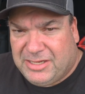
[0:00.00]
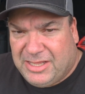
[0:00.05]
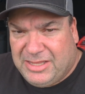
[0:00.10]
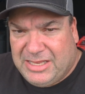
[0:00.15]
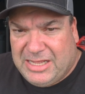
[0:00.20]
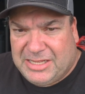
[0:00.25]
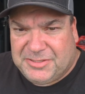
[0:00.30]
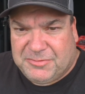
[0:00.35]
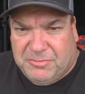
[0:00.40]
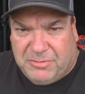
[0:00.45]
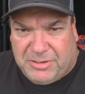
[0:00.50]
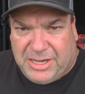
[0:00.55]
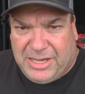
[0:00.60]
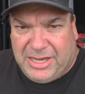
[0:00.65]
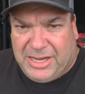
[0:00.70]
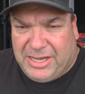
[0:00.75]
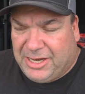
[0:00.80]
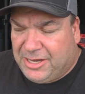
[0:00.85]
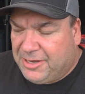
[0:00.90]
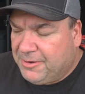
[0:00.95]
And that's what I
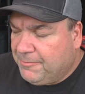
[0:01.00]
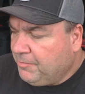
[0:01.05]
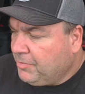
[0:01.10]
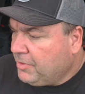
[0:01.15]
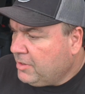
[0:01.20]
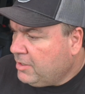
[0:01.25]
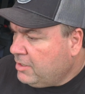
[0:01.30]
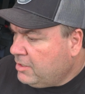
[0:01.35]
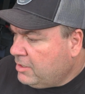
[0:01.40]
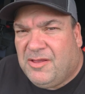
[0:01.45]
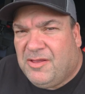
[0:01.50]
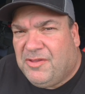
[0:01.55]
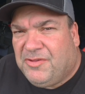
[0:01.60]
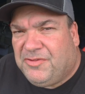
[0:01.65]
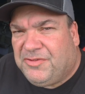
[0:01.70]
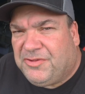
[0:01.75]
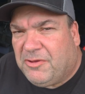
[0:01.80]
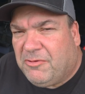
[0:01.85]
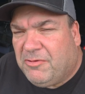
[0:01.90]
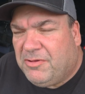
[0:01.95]
needed.
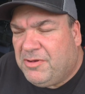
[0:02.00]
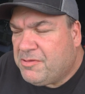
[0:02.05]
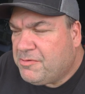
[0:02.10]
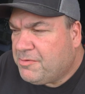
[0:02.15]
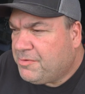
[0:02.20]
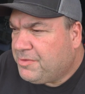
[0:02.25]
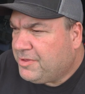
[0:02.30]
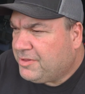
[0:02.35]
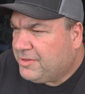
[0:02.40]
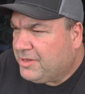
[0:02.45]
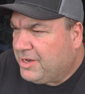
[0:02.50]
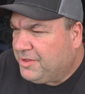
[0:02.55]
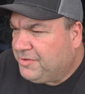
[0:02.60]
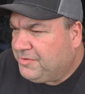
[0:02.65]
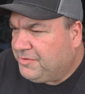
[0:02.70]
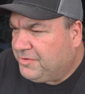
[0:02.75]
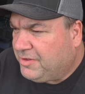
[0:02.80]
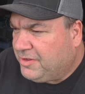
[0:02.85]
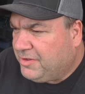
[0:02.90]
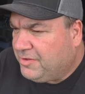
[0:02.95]
So another thing that I
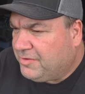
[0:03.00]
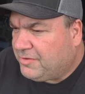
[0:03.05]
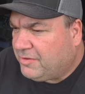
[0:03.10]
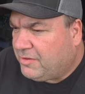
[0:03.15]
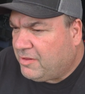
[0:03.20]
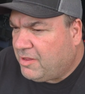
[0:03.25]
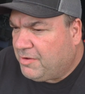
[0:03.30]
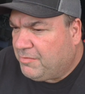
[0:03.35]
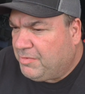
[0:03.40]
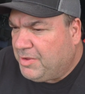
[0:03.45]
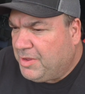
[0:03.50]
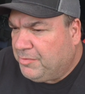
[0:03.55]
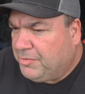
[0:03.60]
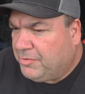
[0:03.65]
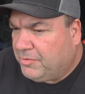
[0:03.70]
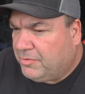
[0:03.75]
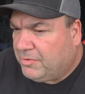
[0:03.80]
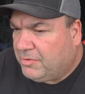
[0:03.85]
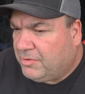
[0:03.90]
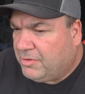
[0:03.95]
see is a lot of
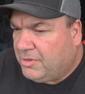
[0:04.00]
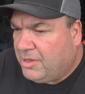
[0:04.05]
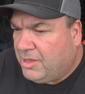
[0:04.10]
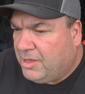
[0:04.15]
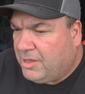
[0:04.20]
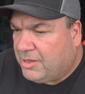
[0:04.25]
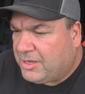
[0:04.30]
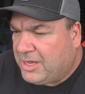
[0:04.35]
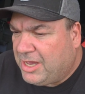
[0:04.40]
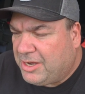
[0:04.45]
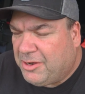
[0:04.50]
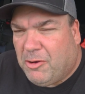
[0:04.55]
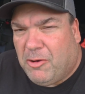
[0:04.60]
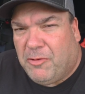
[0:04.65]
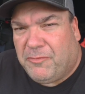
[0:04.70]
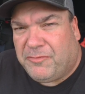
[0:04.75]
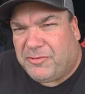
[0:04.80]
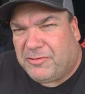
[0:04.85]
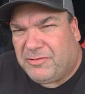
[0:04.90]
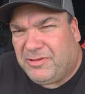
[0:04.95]
people kind of
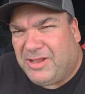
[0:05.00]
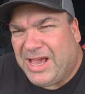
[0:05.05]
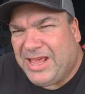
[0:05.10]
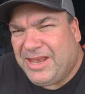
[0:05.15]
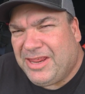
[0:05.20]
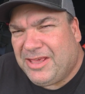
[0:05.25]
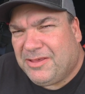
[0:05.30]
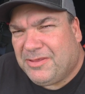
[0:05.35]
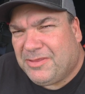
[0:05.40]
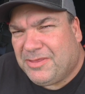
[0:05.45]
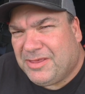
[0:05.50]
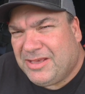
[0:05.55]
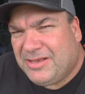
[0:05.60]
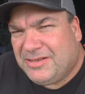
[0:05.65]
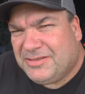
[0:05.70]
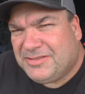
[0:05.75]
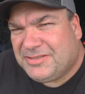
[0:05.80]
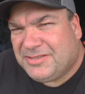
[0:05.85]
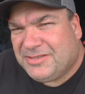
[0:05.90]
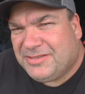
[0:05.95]
over lighting
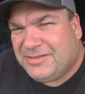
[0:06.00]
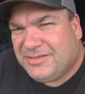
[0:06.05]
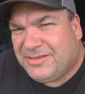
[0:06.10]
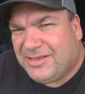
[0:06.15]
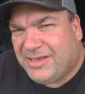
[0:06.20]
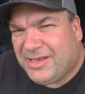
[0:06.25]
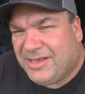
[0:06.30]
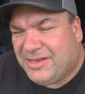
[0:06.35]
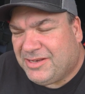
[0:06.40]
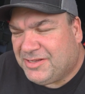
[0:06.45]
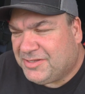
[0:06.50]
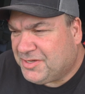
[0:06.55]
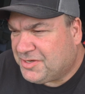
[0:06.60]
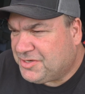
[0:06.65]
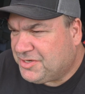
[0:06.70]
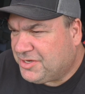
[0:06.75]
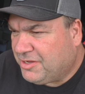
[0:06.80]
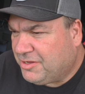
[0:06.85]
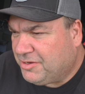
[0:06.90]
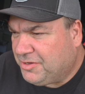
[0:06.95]
things, and
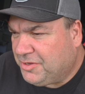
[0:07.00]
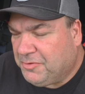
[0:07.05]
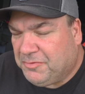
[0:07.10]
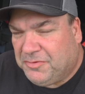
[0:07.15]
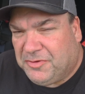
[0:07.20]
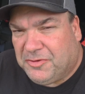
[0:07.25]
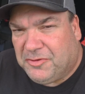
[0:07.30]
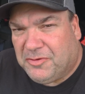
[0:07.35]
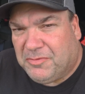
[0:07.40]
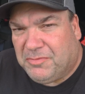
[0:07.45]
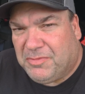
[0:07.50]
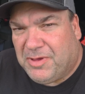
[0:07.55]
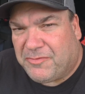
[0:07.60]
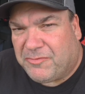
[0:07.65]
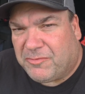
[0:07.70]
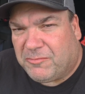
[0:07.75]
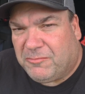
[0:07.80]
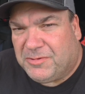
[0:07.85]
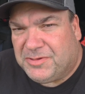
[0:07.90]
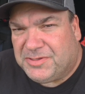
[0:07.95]
especially on YouTube,
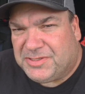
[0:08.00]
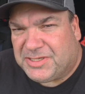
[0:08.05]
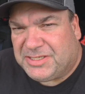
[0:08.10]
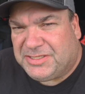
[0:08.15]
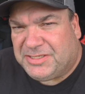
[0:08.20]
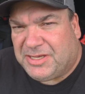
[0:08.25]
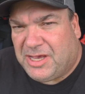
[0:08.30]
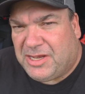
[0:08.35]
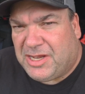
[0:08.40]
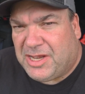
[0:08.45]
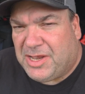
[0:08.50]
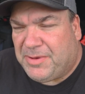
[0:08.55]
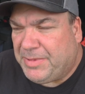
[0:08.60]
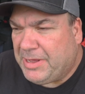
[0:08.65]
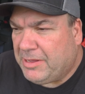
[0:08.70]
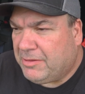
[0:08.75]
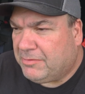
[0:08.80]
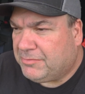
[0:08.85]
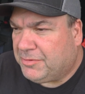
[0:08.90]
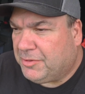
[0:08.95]
everyone's excited
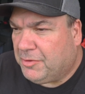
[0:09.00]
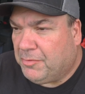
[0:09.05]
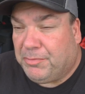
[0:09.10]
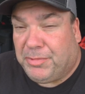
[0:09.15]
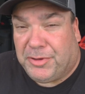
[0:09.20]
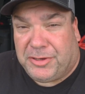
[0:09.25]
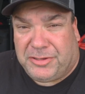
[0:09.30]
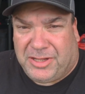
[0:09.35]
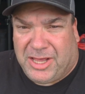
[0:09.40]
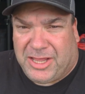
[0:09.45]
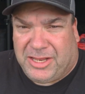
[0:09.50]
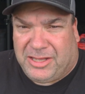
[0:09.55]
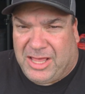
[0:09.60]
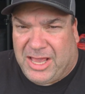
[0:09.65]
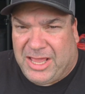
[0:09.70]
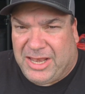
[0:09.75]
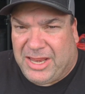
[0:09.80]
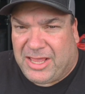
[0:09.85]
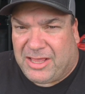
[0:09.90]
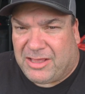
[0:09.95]
about booklight
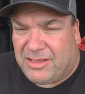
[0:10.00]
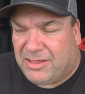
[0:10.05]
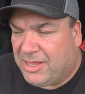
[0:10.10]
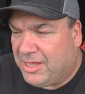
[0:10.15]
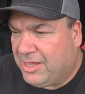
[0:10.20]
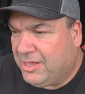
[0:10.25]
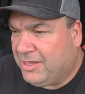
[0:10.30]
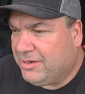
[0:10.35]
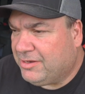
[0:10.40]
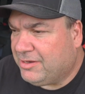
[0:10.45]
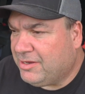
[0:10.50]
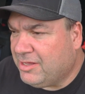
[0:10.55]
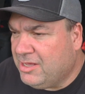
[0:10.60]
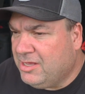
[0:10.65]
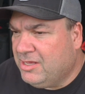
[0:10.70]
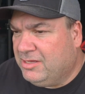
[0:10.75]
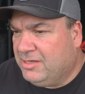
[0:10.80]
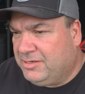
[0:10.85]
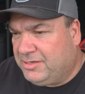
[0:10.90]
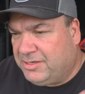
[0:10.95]
lighting and
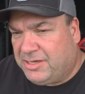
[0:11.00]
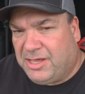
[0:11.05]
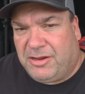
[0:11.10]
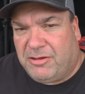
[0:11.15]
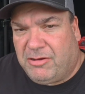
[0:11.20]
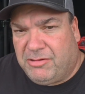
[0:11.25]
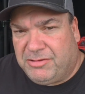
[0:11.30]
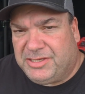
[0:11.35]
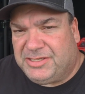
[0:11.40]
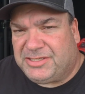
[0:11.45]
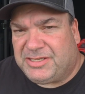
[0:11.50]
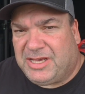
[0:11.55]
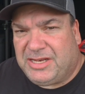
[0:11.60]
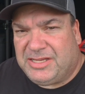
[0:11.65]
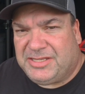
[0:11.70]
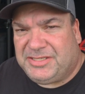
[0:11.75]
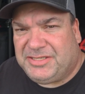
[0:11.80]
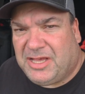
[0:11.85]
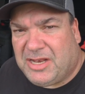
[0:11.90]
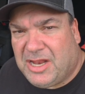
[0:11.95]
getting all these kind
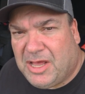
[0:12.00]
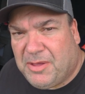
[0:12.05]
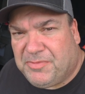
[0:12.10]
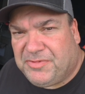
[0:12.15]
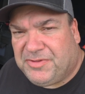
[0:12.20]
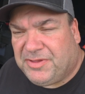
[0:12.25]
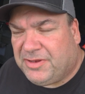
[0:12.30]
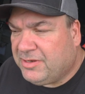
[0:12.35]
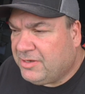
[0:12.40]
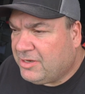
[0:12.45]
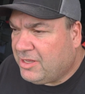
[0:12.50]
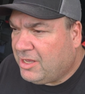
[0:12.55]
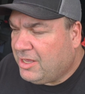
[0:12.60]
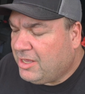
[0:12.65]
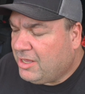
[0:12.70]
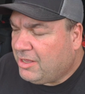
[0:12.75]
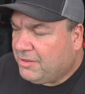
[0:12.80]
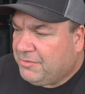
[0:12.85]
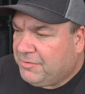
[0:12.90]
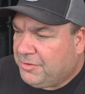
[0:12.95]
of setups. And
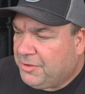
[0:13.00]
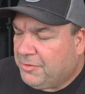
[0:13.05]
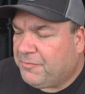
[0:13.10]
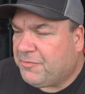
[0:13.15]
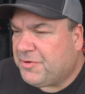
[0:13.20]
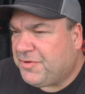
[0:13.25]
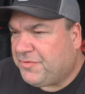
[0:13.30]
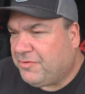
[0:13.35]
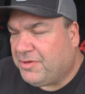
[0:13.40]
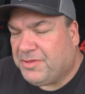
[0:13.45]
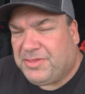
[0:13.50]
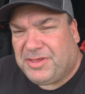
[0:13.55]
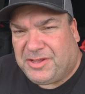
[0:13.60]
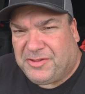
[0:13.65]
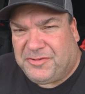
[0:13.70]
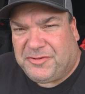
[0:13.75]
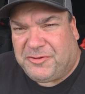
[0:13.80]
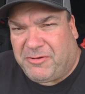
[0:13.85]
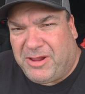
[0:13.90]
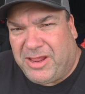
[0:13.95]
first of all, I think
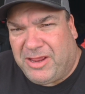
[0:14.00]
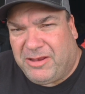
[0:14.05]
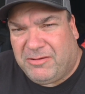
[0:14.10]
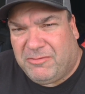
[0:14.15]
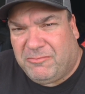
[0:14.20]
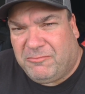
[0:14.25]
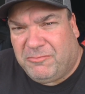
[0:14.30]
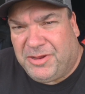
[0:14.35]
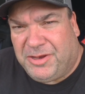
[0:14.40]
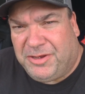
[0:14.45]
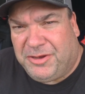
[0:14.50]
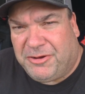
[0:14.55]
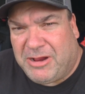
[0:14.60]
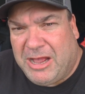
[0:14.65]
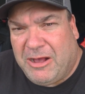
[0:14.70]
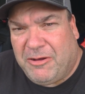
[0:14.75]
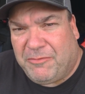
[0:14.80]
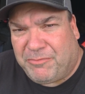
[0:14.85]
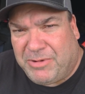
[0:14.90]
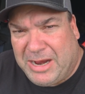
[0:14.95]
it's great when you're
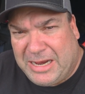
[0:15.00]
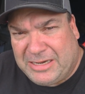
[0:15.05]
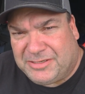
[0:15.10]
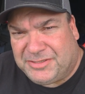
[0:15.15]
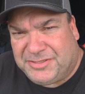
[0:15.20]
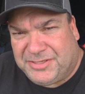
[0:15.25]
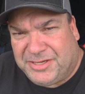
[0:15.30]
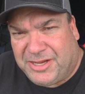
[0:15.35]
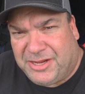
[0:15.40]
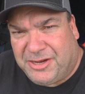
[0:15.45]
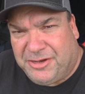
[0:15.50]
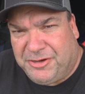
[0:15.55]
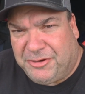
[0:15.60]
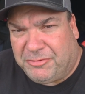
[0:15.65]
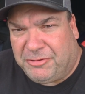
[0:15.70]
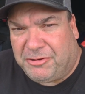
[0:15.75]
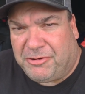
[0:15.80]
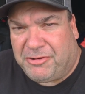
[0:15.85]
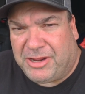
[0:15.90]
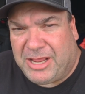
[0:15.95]
out practicing and you're
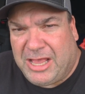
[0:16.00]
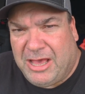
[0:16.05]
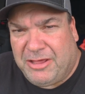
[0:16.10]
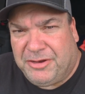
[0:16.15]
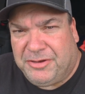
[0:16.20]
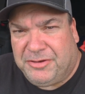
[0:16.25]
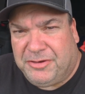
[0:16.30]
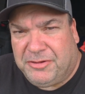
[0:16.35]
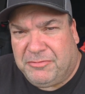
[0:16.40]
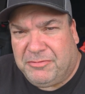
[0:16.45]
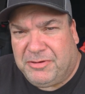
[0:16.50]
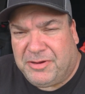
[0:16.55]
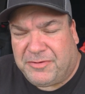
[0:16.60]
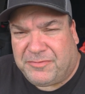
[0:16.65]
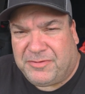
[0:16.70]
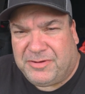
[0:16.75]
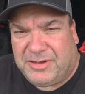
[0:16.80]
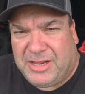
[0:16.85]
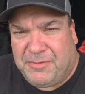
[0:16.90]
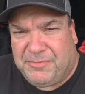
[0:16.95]
learning how to do
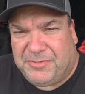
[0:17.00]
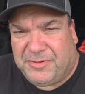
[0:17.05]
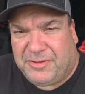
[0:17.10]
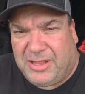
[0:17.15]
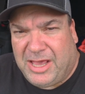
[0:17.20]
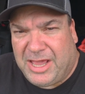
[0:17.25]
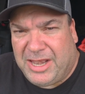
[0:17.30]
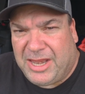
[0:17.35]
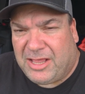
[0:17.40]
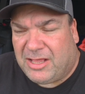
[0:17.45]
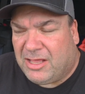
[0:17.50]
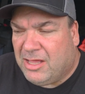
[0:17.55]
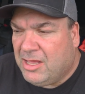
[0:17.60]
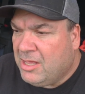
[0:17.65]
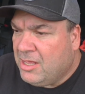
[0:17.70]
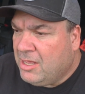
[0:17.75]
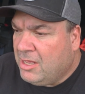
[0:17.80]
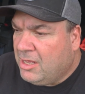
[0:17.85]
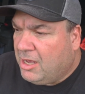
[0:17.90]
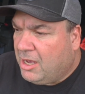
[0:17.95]
different types of lighting.
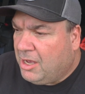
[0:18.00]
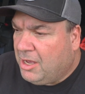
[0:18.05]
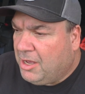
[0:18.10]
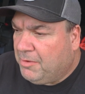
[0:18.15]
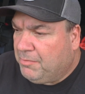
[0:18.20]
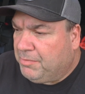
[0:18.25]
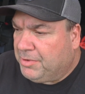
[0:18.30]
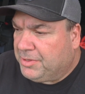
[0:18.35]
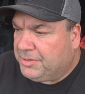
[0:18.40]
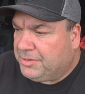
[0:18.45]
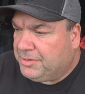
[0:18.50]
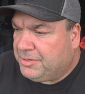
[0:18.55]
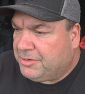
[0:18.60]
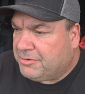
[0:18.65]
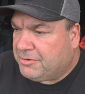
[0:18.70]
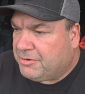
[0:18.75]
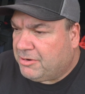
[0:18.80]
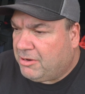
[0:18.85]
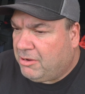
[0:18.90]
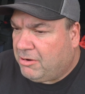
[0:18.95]
But
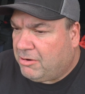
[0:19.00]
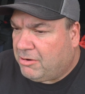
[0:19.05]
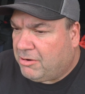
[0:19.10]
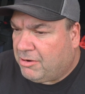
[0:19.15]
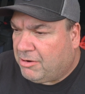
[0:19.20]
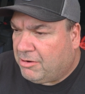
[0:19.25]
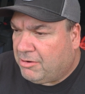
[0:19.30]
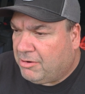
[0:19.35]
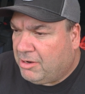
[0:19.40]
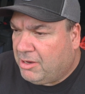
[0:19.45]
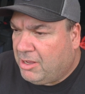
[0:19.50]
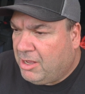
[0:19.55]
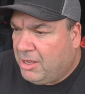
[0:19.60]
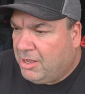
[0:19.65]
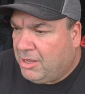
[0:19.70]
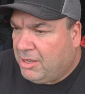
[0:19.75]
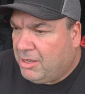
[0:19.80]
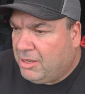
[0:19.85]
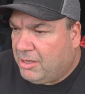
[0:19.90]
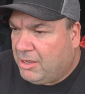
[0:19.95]
there are
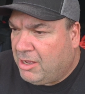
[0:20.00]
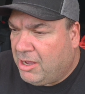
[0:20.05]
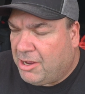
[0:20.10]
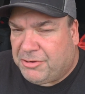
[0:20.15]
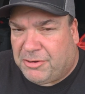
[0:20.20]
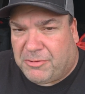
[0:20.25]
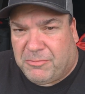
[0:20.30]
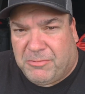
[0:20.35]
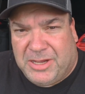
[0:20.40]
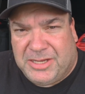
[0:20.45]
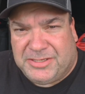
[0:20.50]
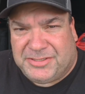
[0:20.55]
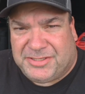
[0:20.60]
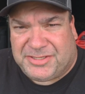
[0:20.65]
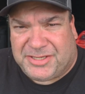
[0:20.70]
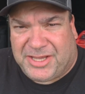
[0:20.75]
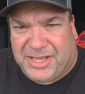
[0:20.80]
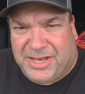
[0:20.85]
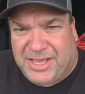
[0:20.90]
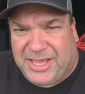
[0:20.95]
100 ways to
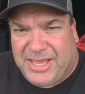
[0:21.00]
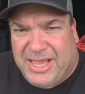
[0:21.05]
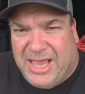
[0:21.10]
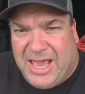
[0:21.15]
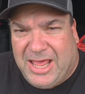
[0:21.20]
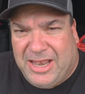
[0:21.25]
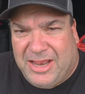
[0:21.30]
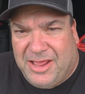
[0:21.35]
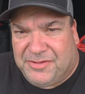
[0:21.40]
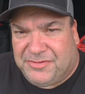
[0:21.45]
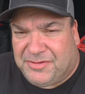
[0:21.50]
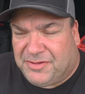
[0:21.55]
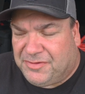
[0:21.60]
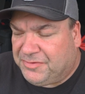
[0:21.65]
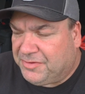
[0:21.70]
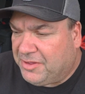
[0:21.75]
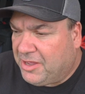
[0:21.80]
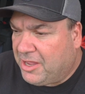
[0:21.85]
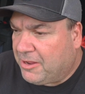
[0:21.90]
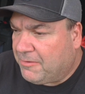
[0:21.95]
skin a cat, as they
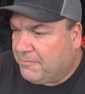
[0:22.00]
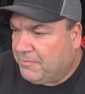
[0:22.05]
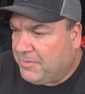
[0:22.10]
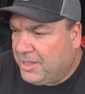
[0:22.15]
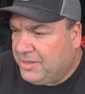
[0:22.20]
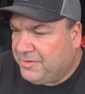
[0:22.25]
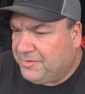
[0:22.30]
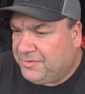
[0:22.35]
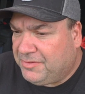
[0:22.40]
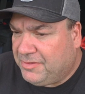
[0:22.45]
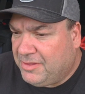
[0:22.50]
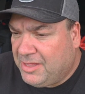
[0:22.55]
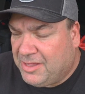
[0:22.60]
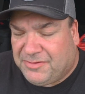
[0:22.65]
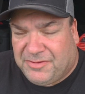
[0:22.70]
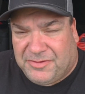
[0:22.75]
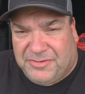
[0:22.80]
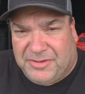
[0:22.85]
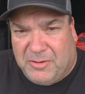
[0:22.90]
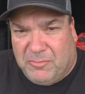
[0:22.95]
say, and that's
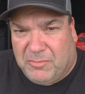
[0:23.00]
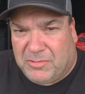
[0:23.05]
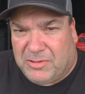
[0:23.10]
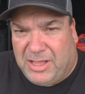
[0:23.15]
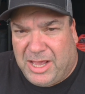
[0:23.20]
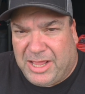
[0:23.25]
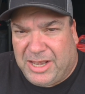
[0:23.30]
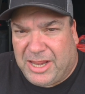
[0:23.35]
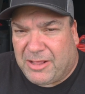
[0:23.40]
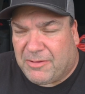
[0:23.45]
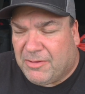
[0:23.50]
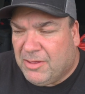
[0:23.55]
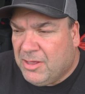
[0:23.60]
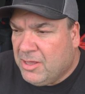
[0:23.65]
the same with lighting.